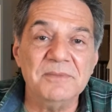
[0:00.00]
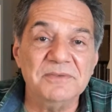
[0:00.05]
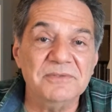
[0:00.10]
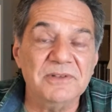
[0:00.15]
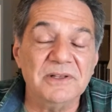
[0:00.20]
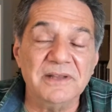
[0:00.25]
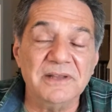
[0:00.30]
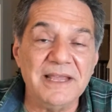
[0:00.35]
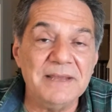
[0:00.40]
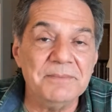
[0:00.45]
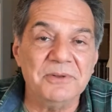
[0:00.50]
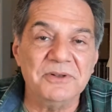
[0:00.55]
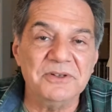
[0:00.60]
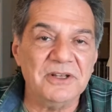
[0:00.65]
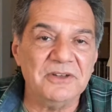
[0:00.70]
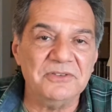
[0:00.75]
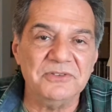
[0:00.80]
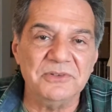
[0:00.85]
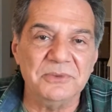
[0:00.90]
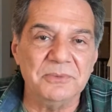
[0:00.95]
if the label
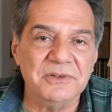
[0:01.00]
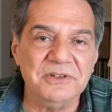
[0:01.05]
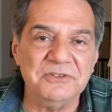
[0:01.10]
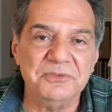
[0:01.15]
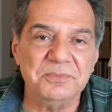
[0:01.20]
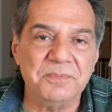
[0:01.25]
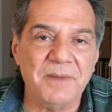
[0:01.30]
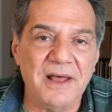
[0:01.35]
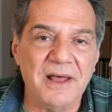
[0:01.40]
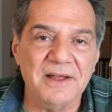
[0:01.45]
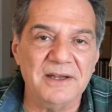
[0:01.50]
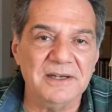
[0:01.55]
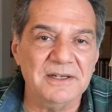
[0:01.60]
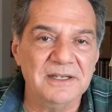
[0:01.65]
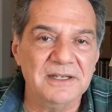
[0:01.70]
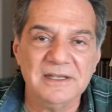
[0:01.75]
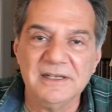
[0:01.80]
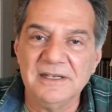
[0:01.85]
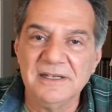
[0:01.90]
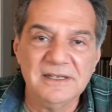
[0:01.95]
doesn't respond,
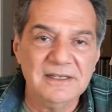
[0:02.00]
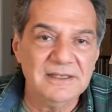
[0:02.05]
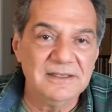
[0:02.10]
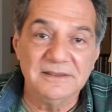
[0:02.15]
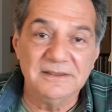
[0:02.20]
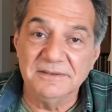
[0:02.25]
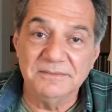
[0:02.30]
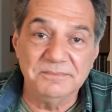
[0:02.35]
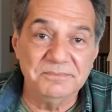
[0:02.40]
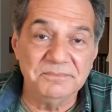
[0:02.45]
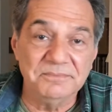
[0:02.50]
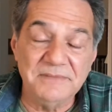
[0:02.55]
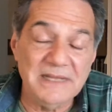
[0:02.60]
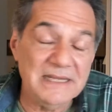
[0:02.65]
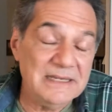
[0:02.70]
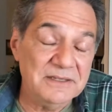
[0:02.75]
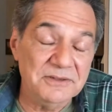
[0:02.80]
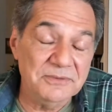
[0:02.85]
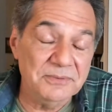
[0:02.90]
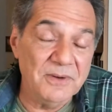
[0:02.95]
they
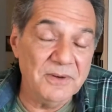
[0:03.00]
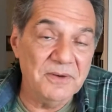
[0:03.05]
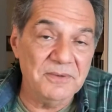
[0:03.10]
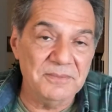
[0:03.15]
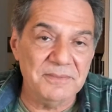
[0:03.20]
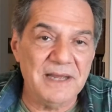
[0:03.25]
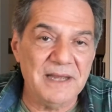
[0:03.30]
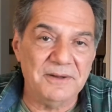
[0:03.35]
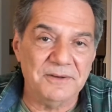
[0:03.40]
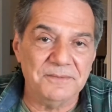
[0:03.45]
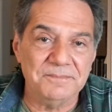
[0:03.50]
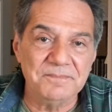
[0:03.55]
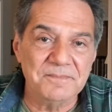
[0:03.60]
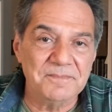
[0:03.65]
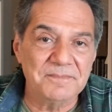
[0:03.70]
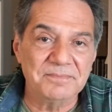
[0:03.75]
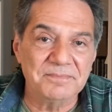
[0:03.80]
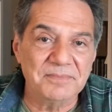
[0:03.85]
can throw them out.